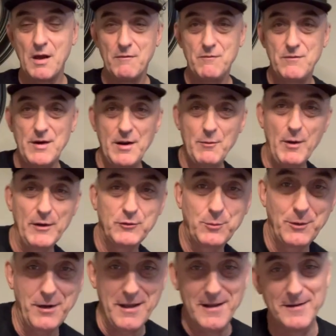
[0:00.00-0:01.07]
Very
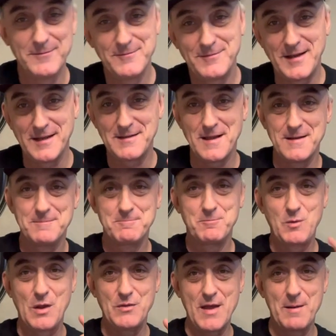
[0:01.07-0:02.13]
Westwardy. Get
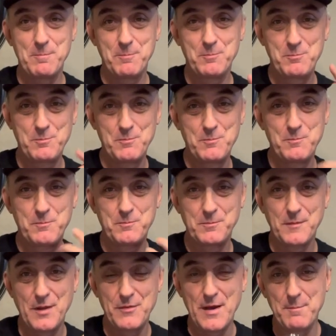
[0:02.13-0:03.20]
that
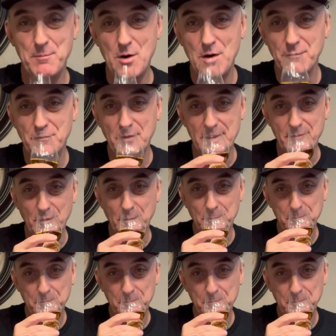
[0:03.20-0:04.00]
malt flavor.